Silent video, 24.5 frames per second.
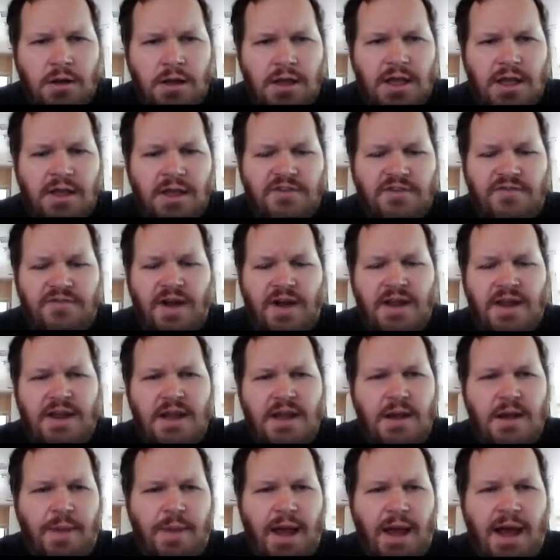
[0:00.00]
Is
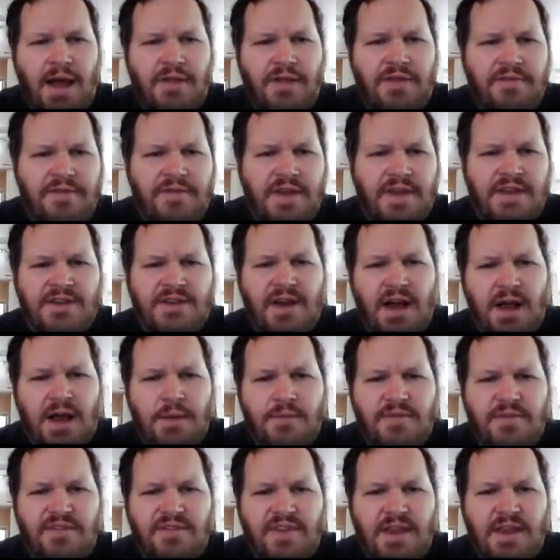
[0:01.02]
finding a path V
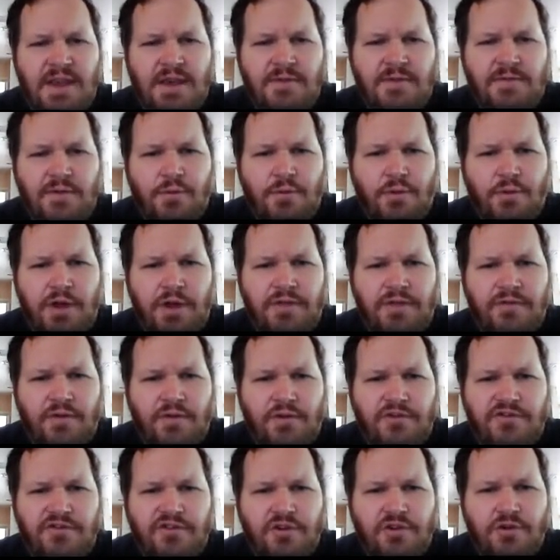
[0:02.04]
times E for breadth
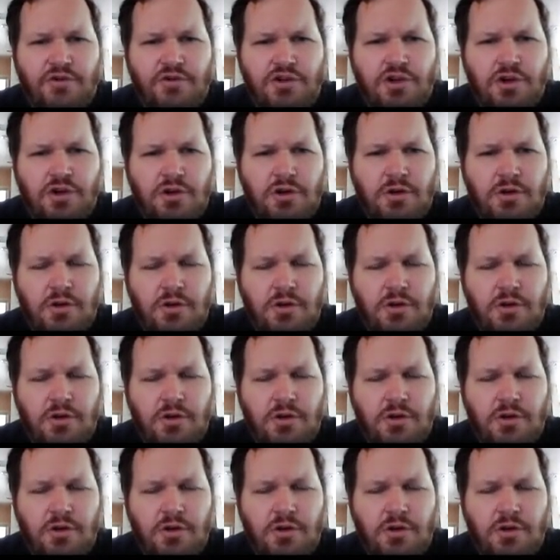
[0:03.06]
first search?